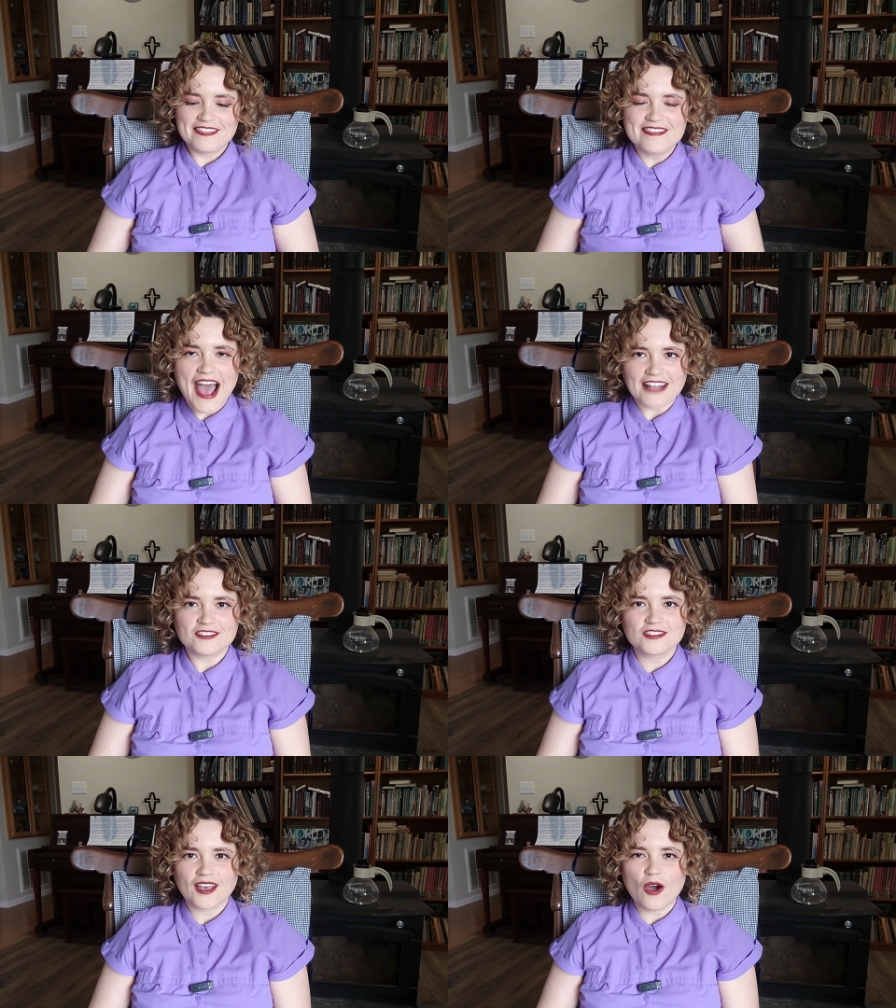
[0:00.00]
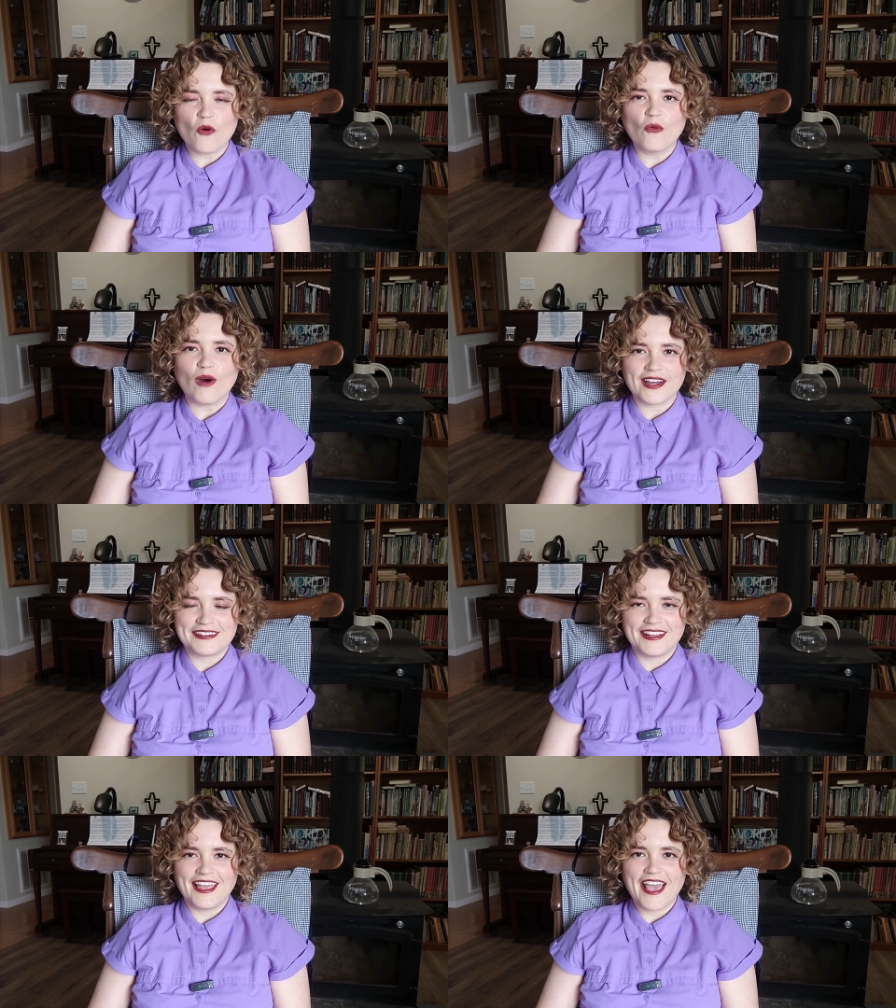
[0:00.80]
that's
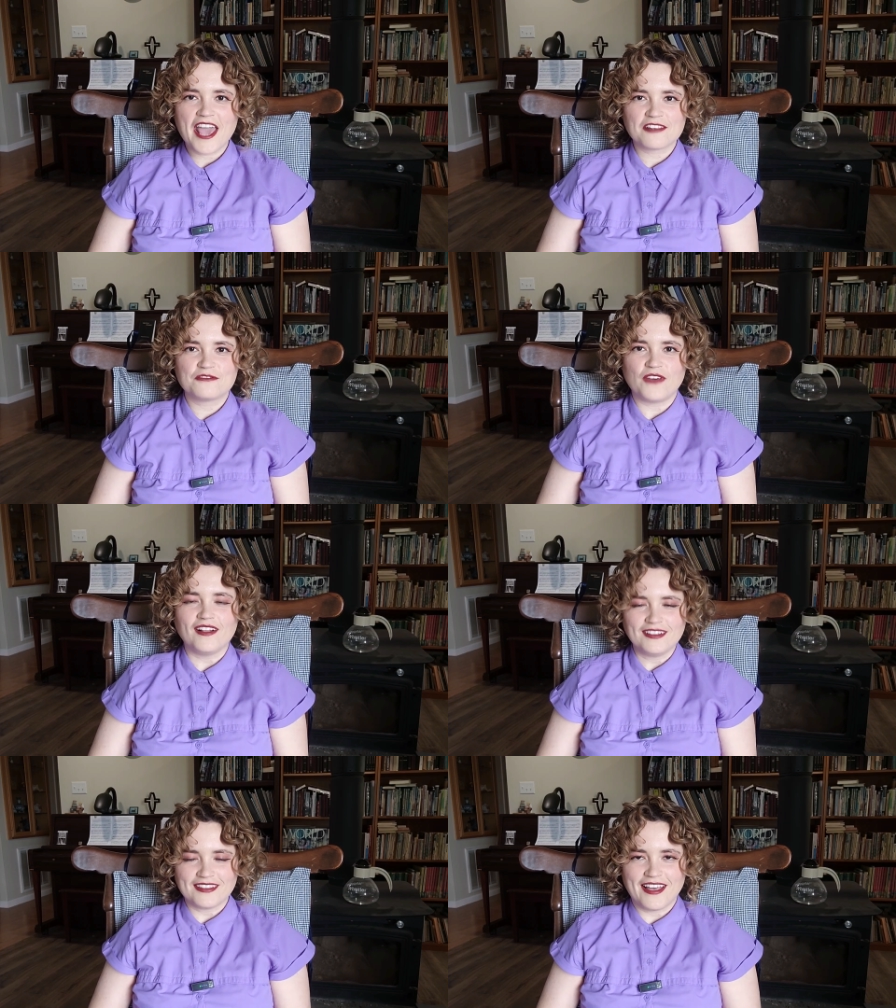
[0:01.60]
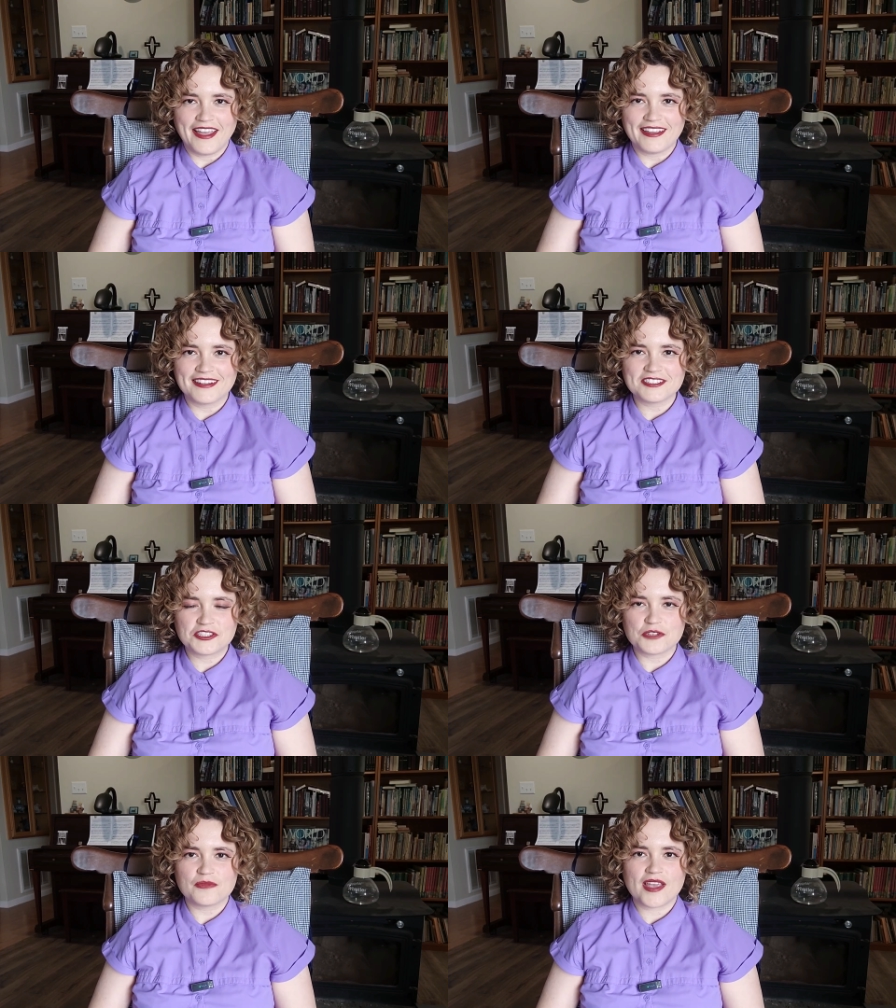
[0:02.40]
what it felt like
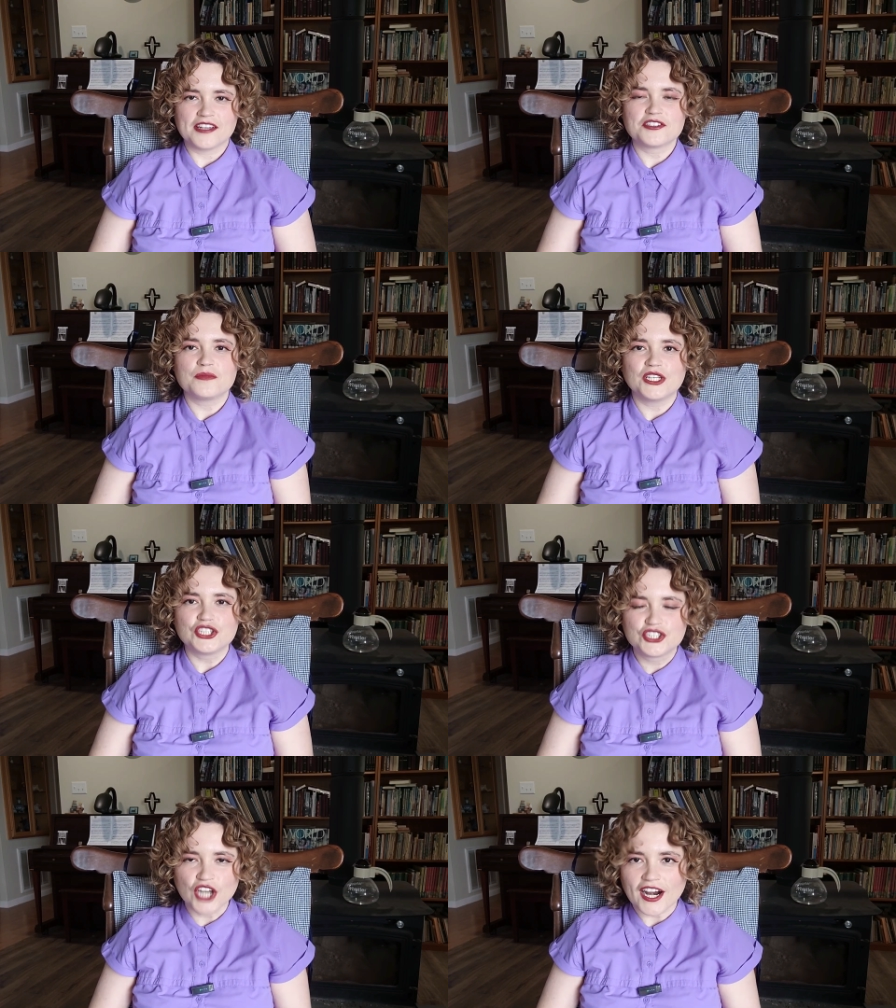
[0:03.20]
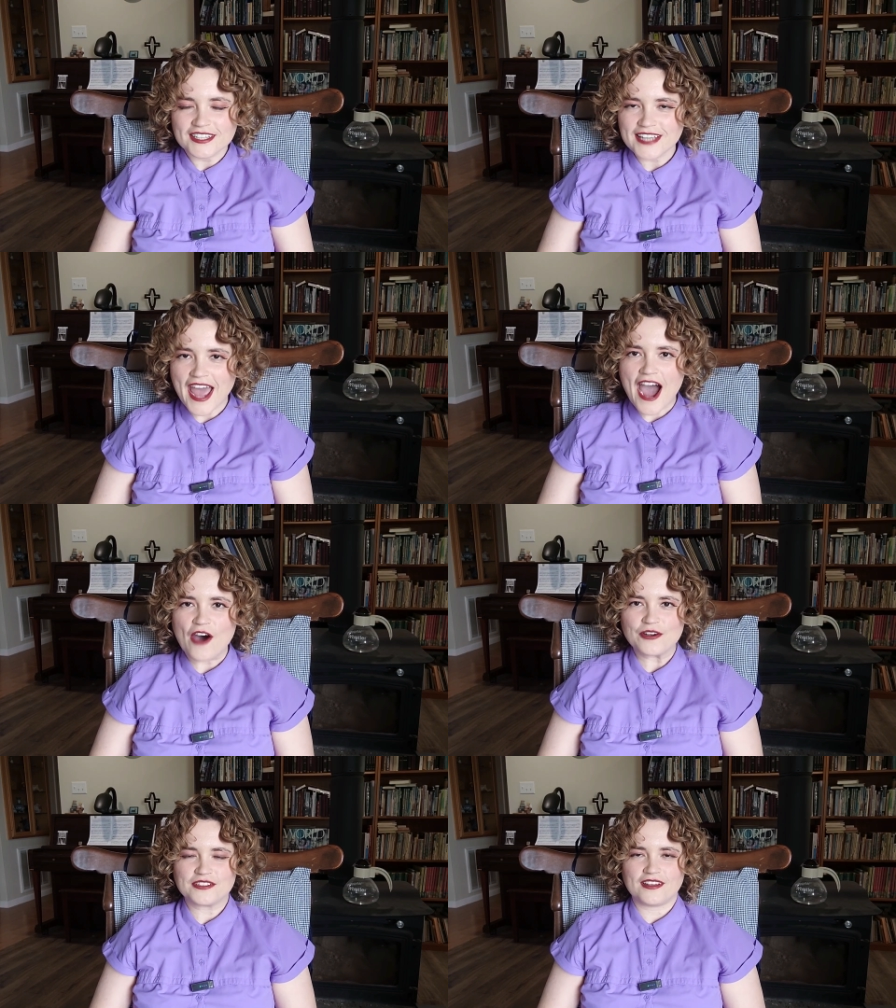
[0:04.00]
to me to be jerked
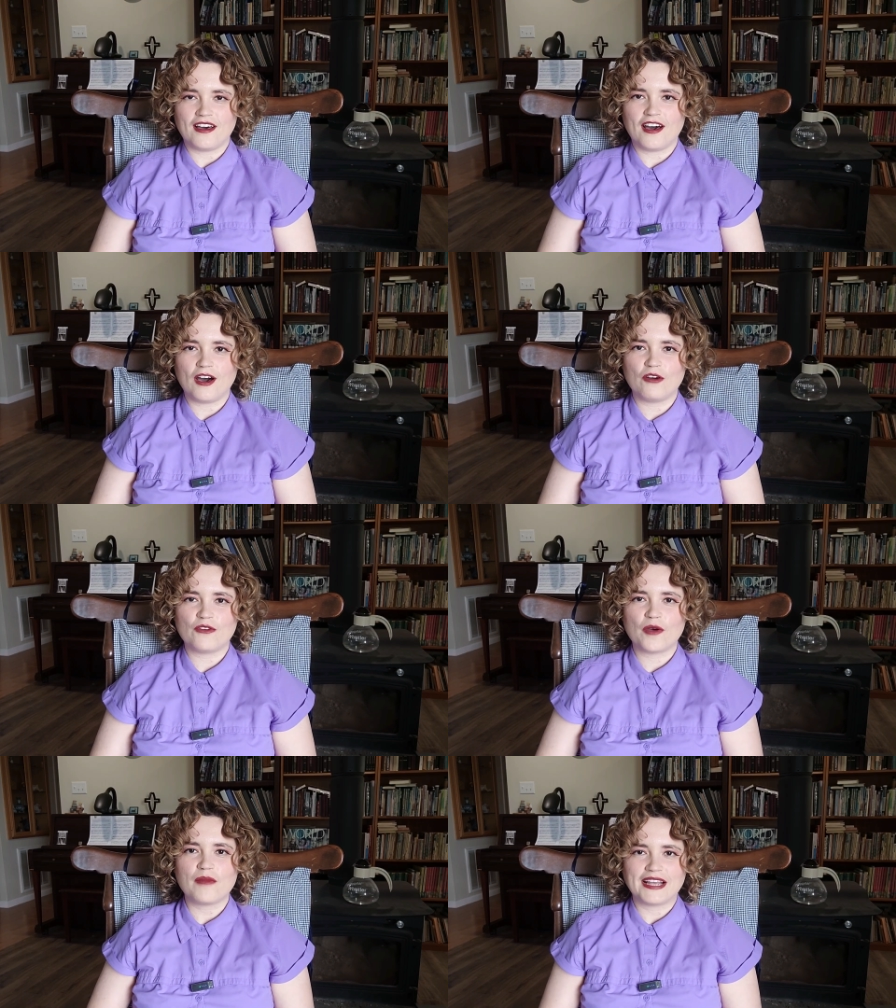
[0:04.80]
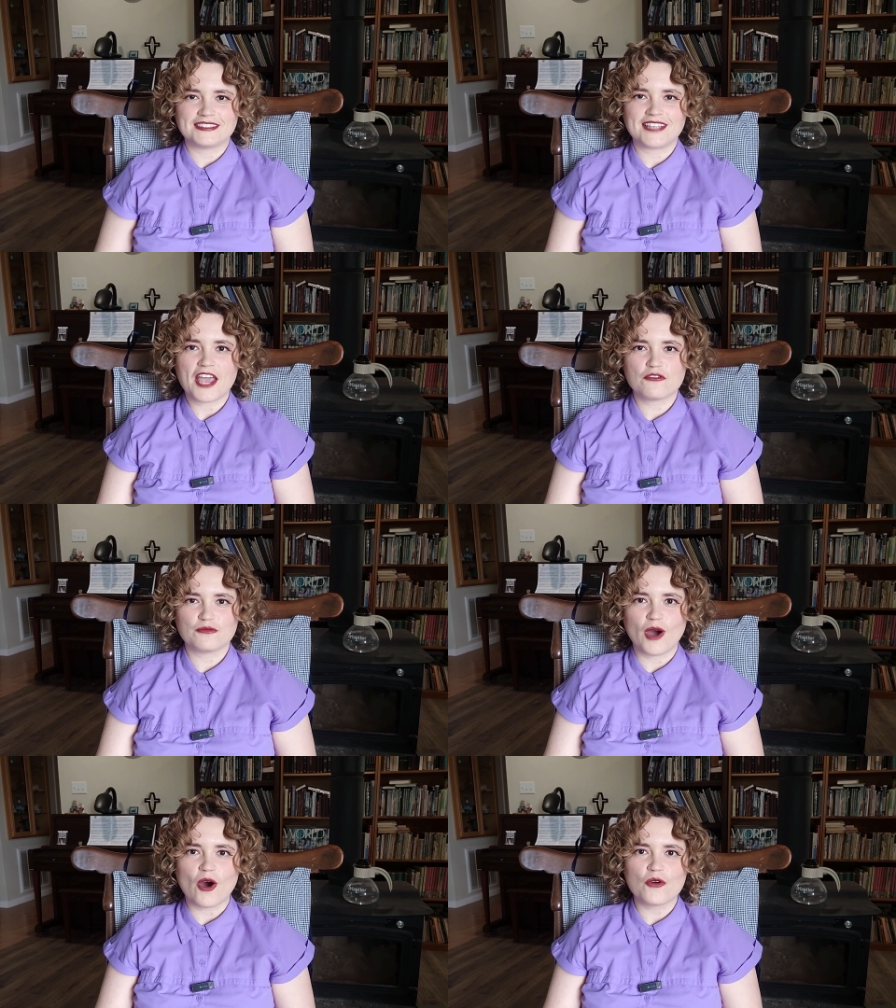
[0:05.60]
out of my
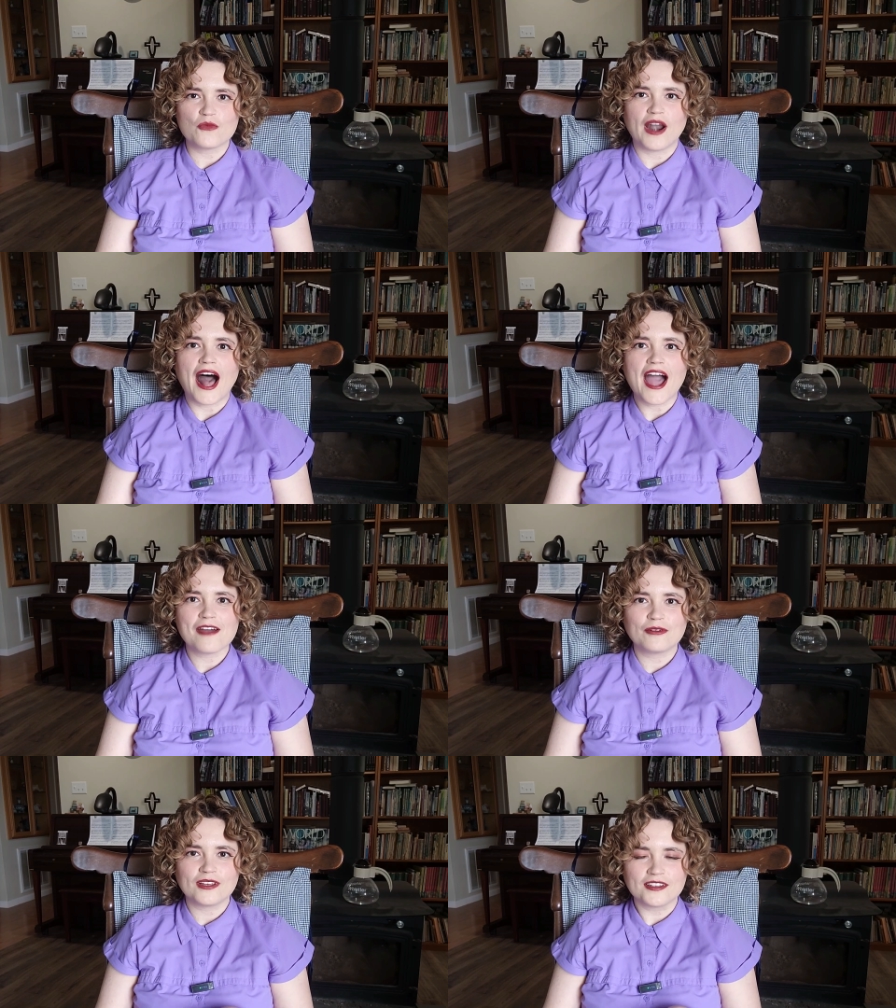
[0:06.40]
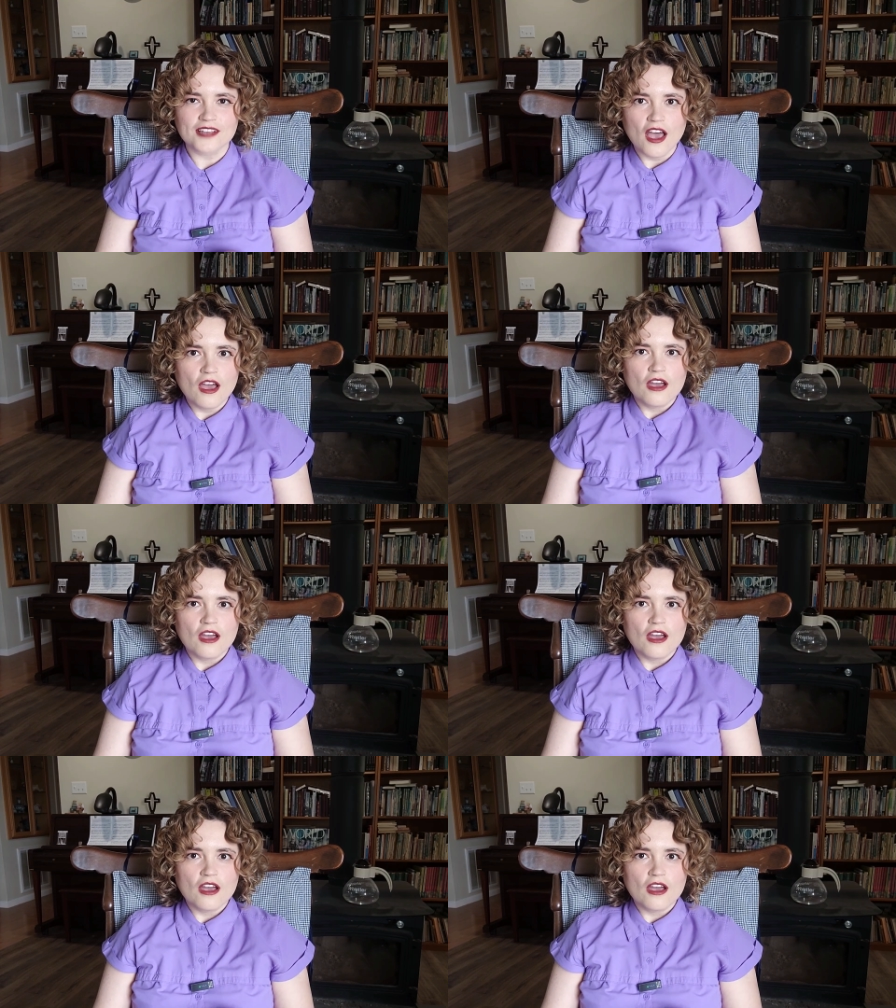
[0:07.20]
safe mode when I was